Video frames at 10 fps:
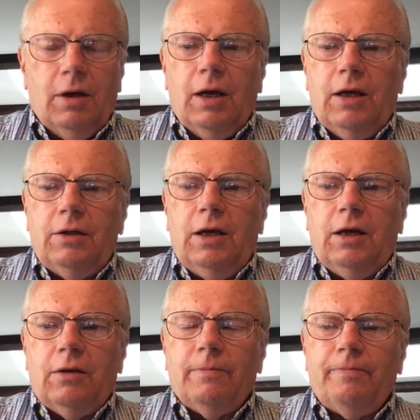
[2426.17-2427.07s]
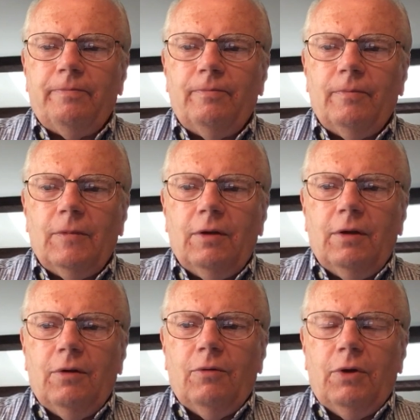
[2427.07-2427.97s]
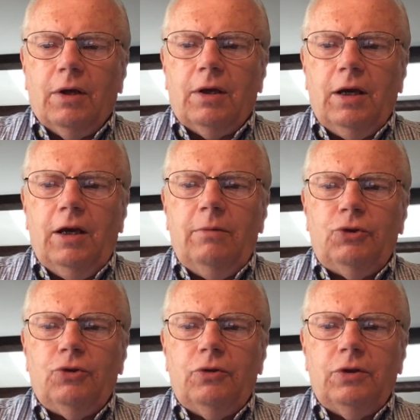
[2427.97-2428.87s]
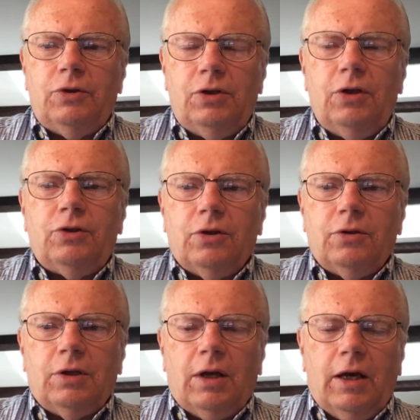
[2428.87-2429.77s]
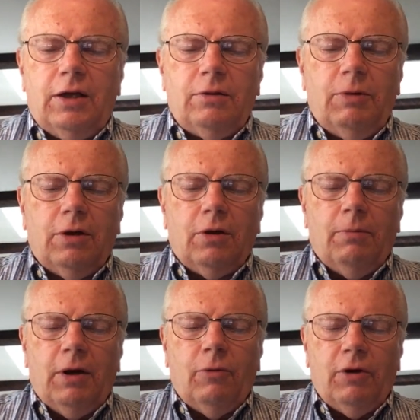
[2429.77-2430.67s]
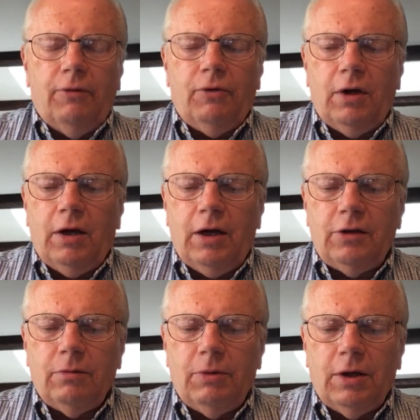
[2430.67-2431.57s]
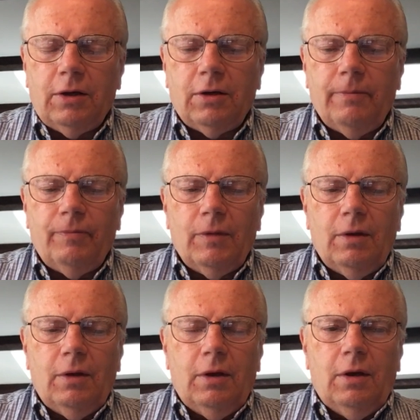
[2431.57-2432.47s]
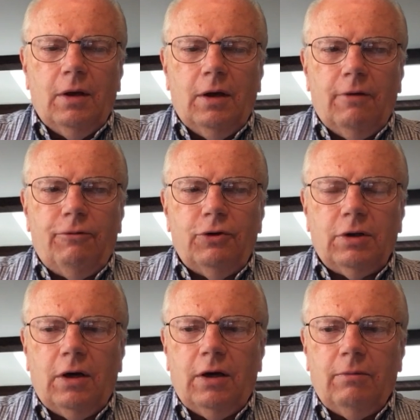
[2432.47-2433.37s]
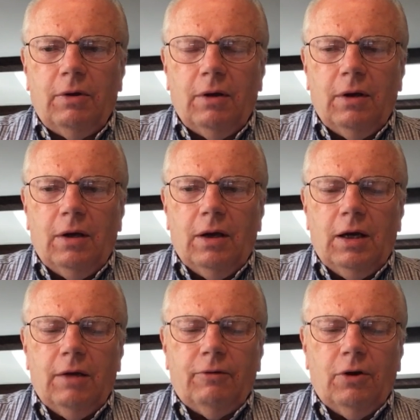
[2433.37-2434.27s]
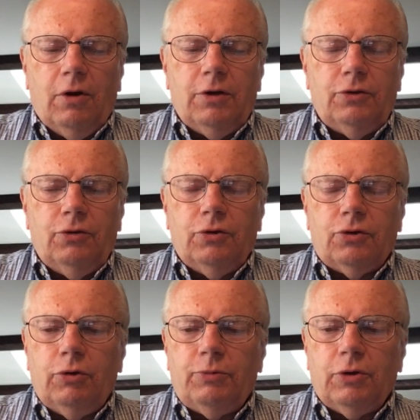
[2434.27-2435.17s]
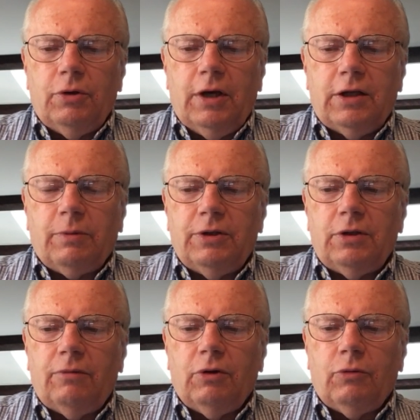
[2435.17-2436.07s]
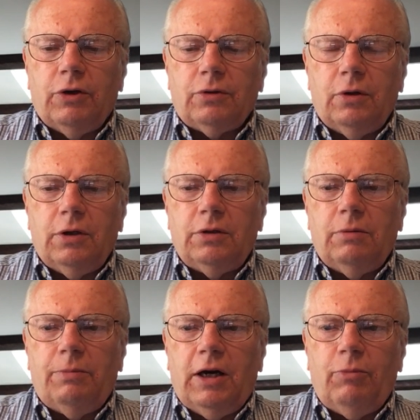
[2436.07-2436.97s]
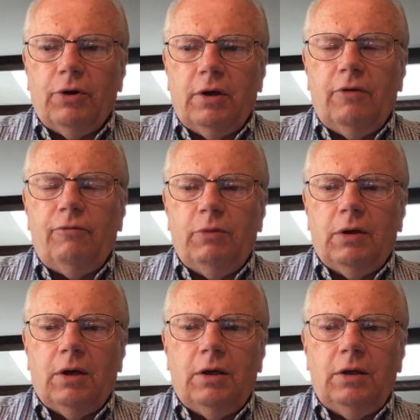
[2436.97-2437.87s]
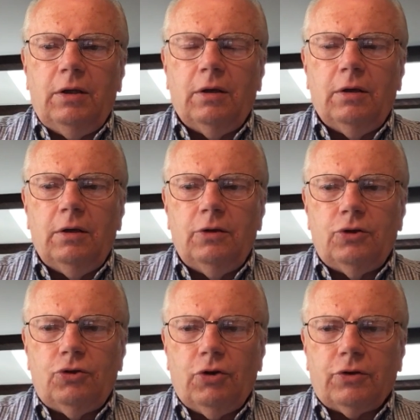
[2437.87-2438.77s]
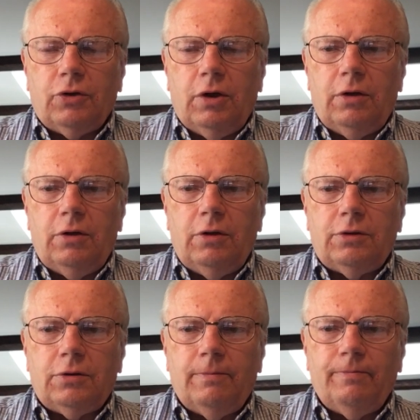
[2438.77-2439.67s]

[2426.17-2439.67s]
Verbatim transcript: And then, when it came to decisions that I had to make or my wife and I had to make, every time I have gone to the scripture and asked myself the question Does the Bible give me any instruction on this?